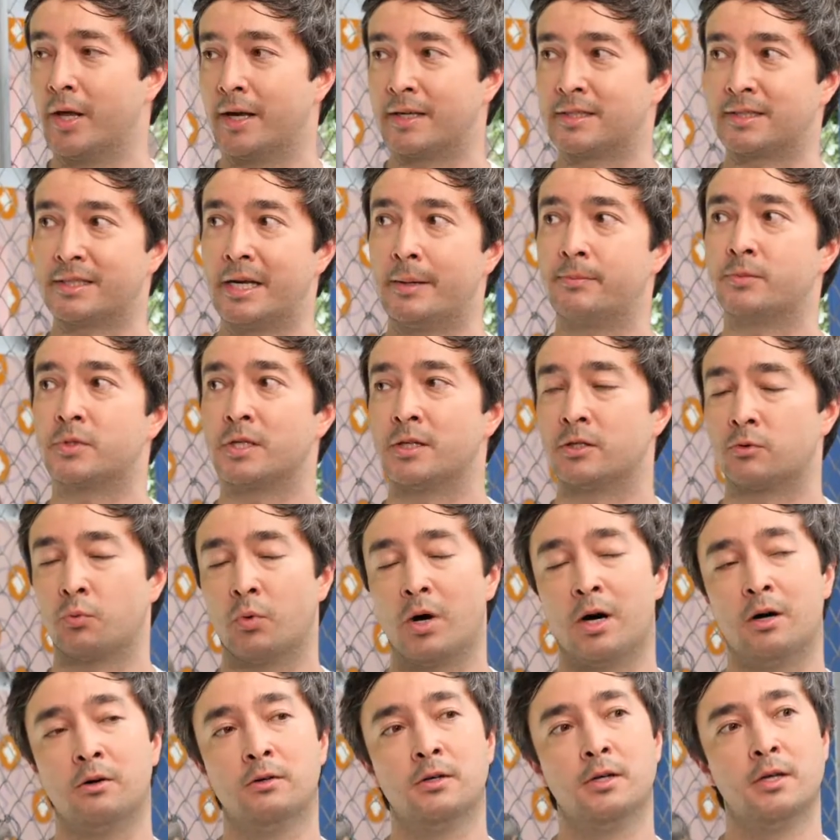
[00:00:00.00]
we accept as
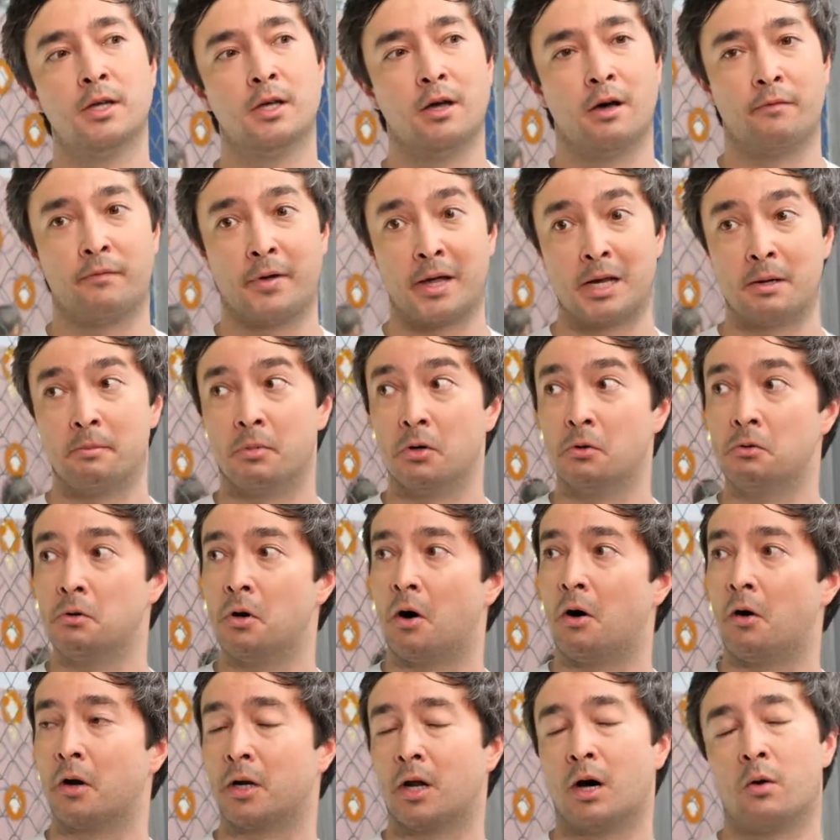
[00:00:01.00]
well available
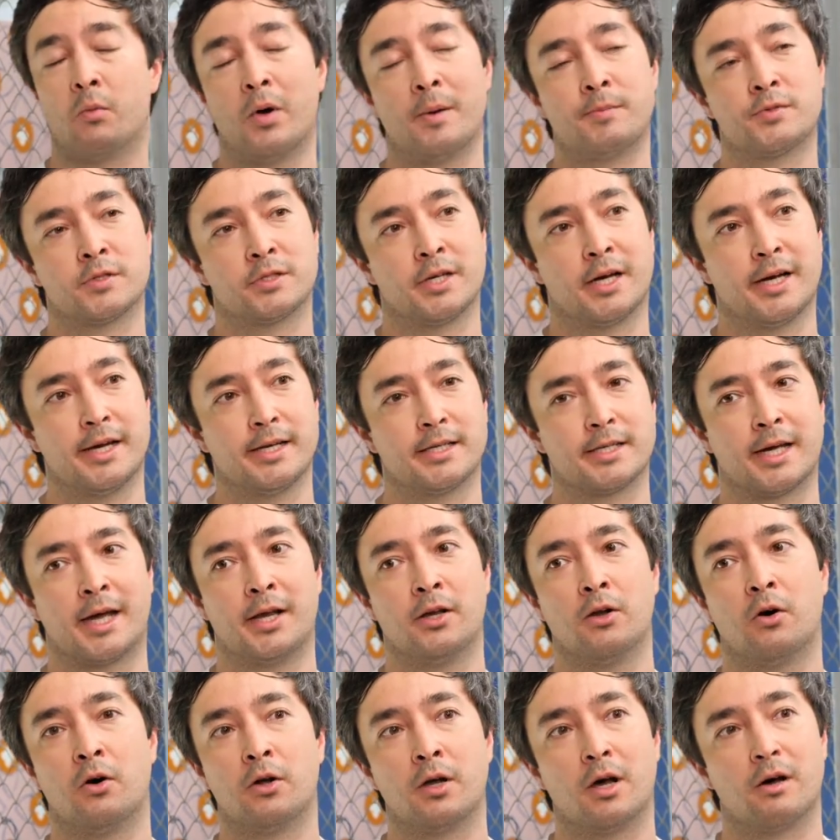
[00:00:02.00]
on our website
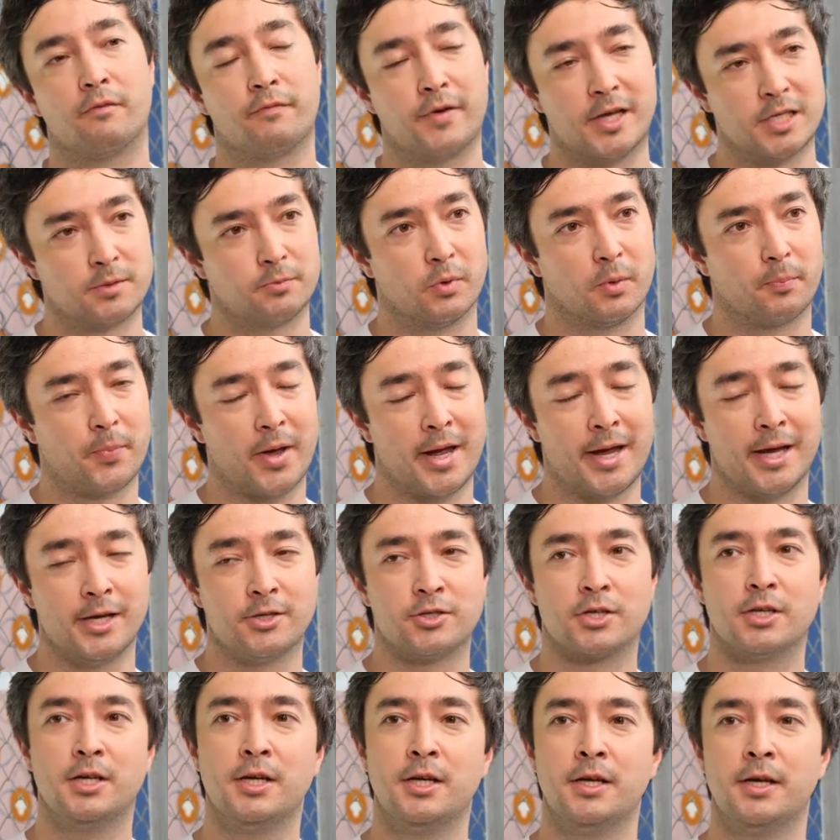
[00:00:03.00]
and on our Facebook
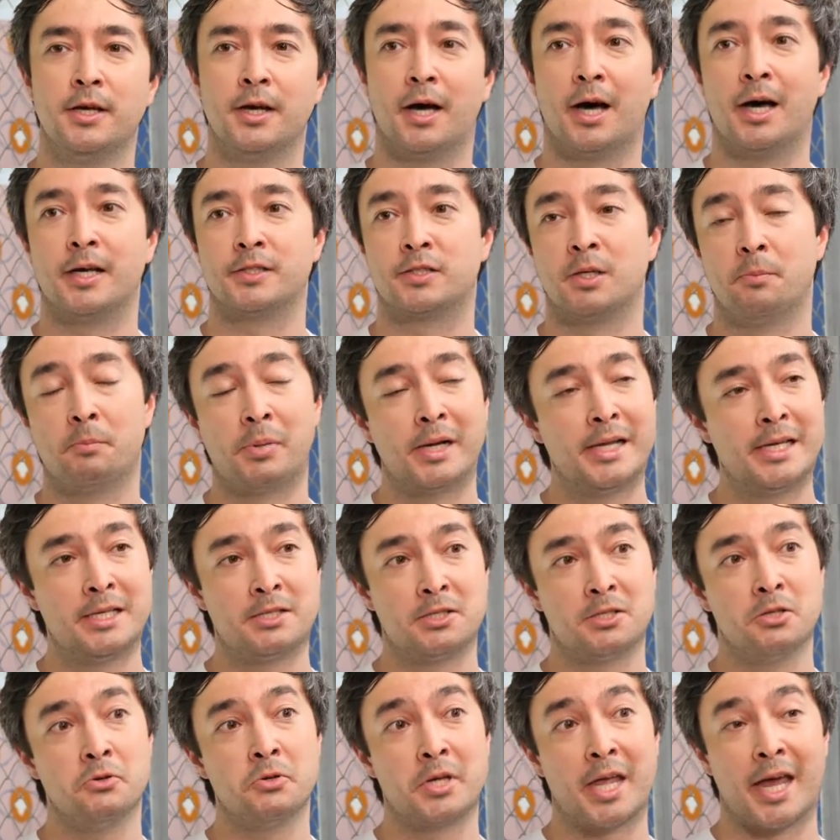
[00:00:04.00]
page. Uh, so
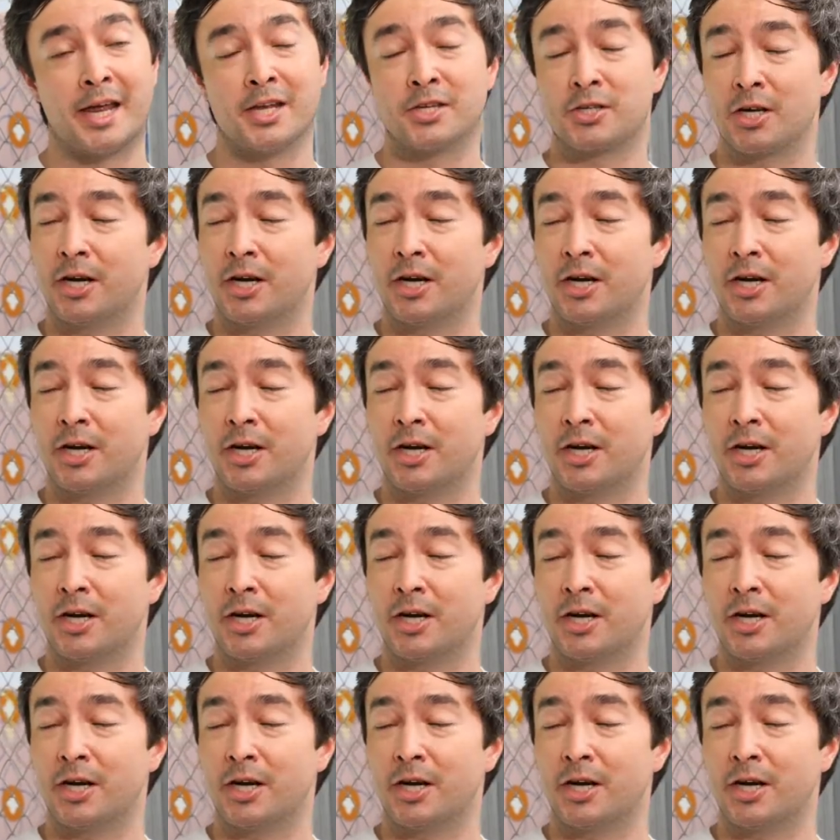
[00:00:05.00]
please do get in